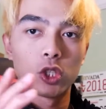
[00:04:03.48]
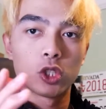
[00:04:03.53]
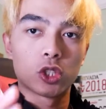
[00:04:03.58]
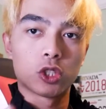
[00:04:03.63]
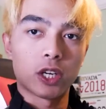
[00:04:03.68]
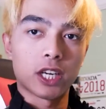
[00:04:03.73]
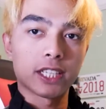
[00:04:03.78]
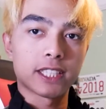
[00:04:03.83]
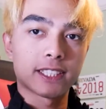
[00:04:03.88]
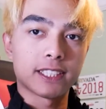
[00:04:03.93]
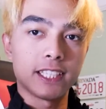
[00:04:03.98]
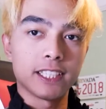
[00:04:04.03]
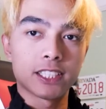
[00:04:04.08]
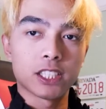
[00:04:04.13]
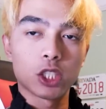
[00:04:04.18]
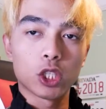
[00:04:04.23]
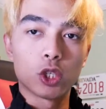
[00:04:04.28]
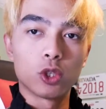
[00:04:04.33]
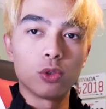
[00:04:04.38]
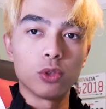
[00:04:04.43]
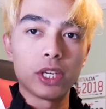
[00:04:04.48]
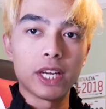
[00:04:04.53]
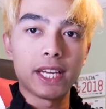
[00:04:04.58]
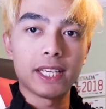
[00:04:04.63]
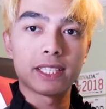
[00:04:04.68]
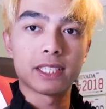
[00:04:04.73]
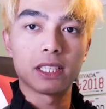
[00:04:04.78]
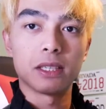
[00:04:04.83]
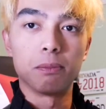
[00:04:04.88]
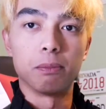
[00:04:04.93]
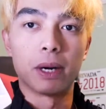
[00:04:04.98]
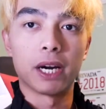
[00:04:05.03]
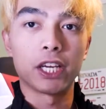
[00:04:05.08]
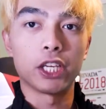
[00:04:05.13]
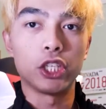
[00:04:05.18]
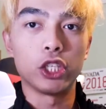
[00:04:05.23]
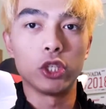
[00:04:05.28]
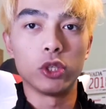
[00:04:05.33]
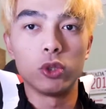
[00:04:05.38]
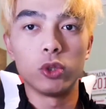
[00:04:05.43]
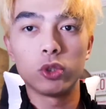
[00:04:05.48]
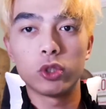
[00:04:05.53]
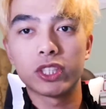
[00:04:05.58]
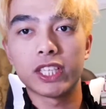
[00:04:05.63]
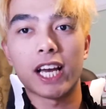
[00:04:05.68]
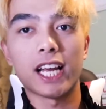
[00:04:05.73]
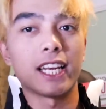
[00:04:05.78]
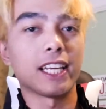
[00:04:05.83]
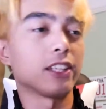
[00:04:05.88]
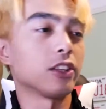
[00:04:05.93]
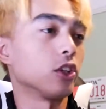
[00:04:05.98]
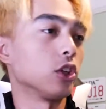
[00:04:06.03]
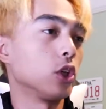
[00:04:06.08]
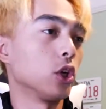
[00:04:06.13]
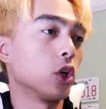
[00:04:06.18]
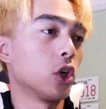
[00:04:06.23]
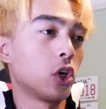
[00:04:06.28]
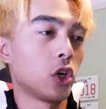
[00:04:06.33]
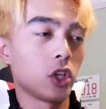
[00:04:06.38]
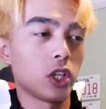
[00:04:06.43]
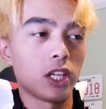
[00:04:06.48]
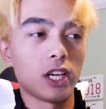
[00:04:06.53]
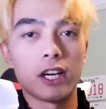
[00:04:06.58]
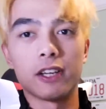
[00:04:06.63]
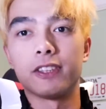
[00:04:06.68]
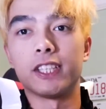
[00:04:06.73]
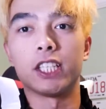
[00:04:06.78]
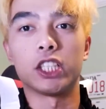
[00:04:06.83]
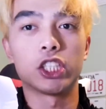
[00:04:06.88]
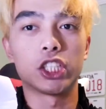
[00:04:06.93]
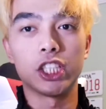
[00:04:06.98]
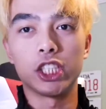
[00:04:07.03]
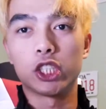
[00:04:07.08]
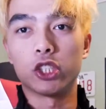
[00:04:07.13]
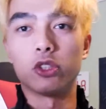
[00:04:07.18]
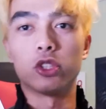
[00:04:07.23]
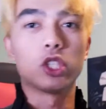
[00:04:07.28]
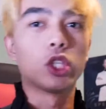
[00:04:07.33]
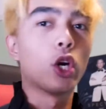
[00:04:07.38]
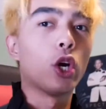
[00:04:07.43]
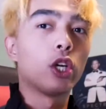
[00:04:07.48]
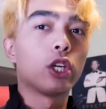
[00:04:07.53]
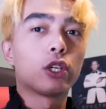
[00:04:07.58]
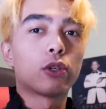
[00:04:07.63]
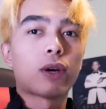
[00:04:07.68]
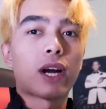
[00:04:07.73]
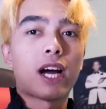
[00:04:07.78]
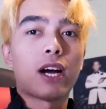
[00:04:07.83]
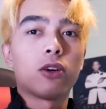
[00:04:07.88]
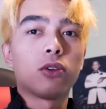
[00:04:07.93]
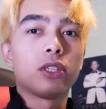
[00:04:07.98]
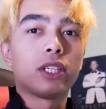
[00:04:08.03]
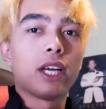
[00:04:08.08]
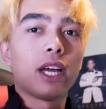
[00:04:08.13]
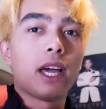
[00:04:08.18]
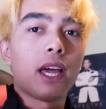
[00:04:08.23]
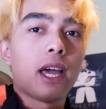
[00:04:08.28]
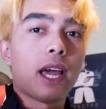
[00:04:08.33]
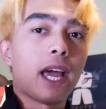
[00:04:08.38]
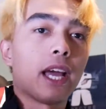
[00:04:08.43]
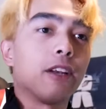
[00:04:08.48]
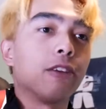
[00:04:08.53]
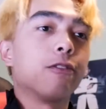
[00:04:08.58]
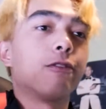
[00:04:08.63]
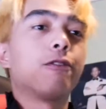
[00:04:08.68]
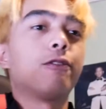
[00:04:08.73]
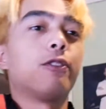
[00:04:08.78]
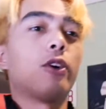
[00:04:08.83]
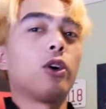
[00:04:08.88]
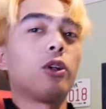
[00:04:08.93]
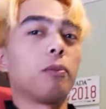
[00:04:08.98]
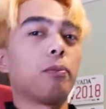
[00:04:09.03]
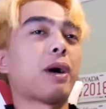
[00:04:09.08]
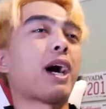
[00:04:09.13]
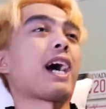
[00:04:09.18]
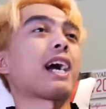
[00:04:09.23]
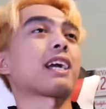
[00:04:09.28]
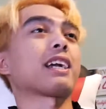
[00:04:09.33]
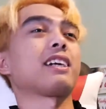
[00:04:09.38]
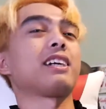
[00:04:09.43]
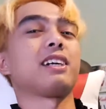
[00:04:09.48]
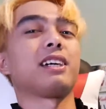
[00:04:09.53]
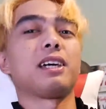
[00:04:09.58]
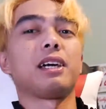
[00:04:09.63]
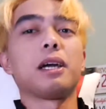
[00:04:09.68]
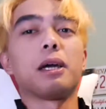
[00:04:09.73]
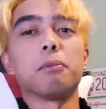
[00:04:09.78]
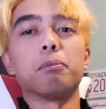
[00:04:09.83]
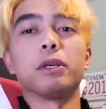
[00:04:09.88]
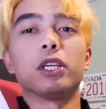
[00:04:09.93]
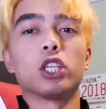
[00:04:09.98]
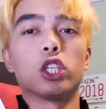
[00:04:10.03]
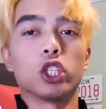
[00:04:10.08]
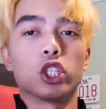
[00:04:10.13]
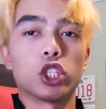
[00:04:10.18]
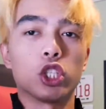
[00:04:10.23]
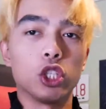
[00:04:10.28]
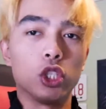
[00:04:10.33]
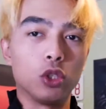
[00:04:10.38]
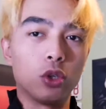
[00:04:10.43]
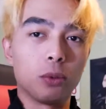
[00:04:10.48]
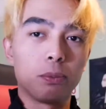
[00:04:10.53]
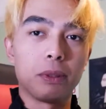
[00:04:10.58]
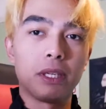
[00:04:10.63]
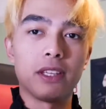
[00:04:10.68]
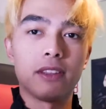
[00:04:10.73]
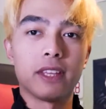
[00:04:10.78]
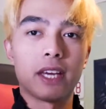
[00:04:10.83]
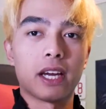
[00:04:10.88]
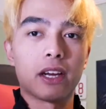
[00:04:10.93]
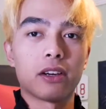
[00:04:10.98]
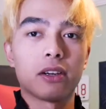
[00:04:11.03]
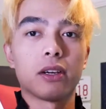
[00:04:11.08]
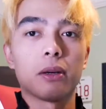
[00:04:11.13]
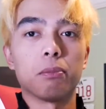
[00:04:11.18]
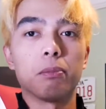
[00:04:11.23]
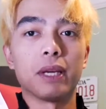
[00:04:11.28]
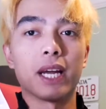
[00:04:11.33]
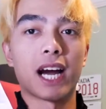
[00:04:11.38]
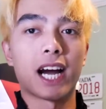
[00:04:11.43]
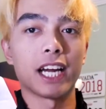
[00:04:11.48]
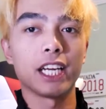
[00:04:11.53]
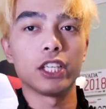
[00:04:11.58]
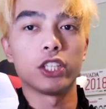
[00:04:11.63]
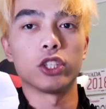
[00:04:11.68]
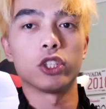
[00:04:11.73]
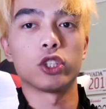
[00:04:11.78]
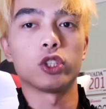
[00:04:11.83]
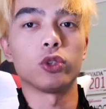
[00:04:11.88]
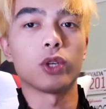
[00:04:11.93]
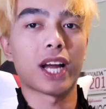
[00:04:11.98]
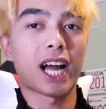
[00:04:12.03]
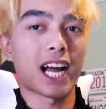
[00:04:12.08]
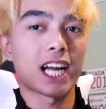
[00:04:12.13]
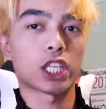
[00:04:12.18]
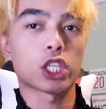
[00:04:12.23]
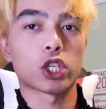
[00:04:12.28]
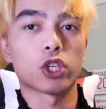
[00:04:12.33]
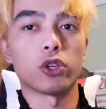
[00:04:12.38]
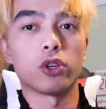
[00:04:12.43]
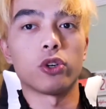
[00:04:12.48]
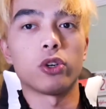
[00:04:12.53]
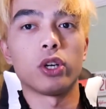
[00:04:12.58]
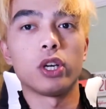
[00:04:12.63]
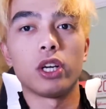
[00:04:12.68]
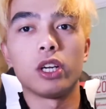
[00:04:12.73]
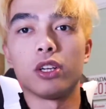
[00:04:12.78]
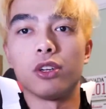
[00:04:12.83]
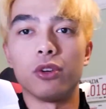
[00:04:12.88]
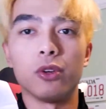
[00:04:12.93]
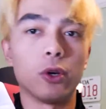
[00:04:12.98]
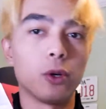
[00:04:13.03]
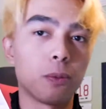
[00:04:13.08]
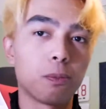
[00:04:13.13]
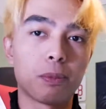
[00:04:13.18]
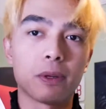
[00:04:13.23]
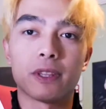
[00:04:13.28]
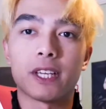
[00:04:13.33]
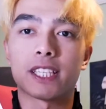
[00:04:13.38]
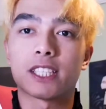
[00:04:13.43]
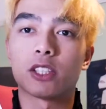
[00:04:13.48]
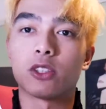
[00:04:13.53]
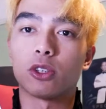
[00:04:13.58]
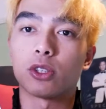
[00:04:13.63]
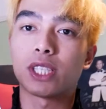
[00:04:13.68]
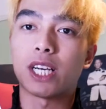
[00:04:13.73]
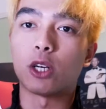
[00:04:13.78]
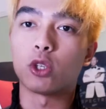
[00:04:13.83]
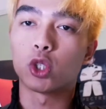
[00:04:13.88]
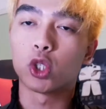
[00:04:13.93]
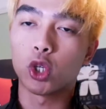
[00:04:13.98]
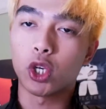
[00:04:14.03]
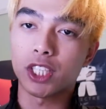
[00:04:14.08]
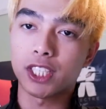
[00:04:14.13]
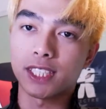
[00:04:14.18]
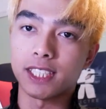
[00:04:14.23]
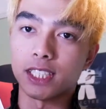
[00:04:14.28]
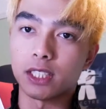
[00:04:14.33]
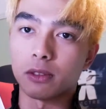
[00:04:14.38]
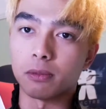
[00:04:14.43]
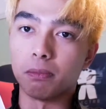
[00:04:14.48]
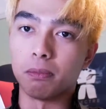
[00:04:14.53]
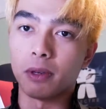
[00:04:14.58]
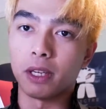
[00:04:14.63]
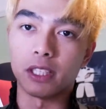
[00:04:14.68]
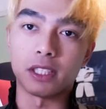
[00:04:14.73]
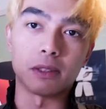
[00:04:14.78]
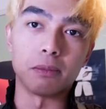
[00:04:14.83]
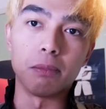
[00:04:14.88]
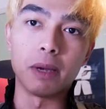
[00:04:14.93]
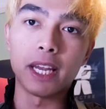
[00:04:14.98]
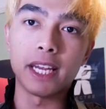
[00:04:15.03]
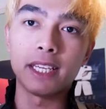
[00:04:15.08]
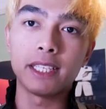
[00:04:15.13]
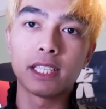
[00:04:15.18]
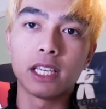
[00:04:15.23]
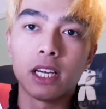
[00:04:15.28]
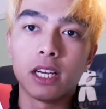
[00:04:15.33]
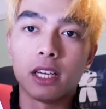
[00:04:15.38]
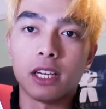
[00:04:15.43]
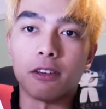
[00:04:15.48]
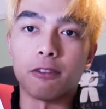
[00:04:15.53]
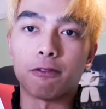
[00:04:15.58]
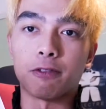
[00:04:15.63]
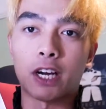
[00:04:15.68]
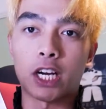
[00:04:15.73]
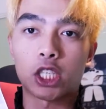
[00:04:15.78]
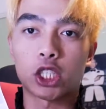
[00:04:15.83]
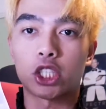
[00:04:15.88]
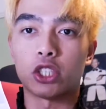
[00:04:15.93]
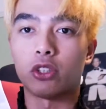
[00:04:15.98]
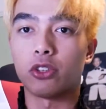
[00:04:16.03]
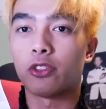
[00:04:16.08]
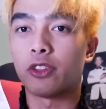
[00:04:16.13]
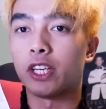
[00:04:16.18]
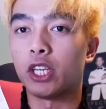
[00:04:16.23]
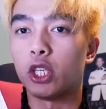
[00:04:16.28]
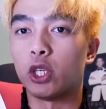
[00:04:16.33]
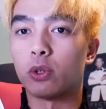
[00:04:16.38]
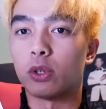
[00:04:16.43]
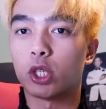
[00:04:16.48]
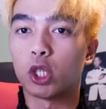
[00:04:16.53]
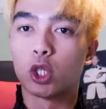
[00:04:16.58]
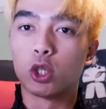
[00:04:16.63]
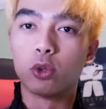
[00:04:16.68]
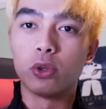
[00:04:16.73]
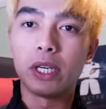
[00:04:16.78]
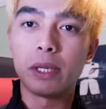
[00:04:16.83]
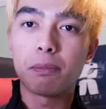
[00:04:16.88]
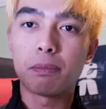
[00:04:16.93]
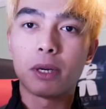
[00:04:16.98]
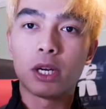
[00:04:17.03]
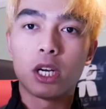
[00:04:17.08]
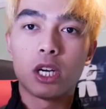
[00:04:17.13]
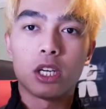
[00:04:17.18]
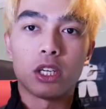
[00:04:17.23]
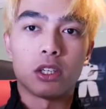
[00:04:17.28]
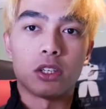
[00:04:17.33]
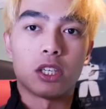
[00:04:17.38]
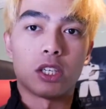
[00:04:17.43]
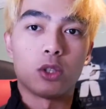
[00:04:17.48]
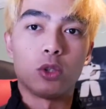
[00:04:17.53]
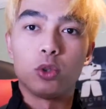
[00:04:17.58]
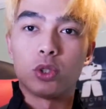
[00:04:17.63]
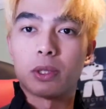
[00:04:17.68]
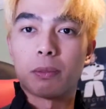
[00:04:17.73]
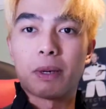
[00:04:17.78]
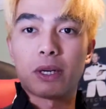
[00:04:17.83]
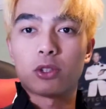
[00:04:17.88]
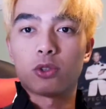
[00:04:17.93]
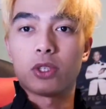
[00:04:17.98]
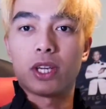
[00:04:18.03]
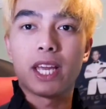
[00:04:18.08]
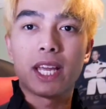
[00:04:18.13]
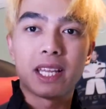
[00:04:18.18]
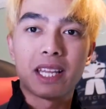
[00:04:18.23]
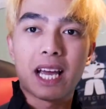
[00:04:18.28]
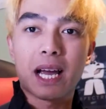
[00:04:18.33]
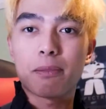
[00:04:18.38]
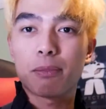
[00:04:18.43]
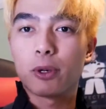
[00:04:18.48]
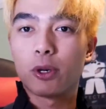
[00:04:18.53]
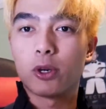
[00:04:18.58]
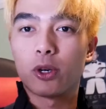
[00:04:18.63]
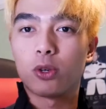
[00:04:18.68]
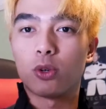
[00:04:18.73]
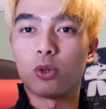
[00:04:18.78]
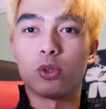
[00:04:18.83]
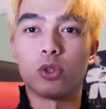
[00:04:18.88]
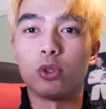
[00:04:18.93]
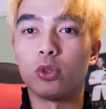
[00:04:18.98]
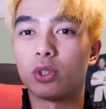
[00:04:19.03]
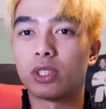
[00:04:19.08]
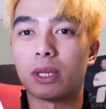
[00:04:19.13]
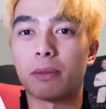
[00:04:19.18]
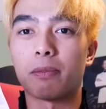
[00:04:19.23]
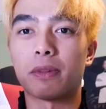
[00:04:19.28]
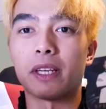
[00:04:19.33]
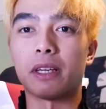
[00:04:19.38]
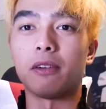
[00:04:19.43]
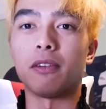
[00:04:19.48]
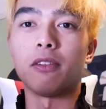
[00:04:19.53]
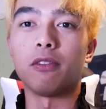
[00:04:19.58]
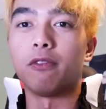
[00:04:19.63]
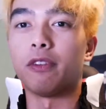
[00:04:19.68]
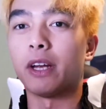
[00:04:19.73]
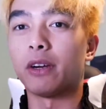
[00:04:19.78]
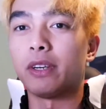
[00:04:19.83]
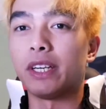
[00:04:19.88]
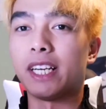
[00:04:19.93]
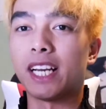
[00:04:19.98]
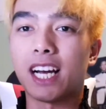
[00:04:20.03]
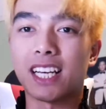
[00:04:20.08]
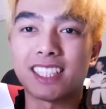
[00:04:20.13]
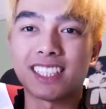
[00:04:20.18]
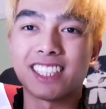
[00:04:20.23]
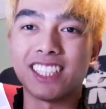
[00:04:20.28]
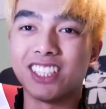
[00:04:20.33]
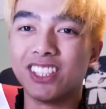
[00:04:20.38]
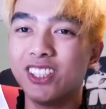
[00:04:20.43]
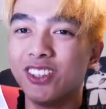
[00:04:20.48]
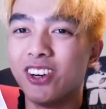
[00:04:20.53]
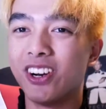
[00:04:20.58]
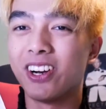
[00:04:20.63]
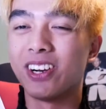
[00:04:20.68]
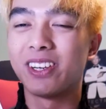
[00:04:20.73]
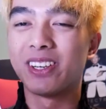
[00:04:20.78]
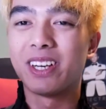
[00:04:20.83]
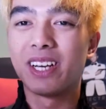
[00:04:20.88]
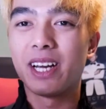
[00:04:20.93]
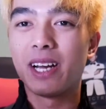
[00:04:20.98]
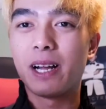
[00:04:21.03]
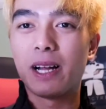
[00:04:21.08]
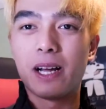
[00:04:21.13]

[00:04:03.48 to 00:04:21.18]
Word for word: Trust isn't created by you telling the girl that she should turn around and fall back because you'll be there behind her to catch her. Nope, that's not how trust is is made. In fact, she'll think you're a creep uh, who's about to kidnap her or do something very nasty to her.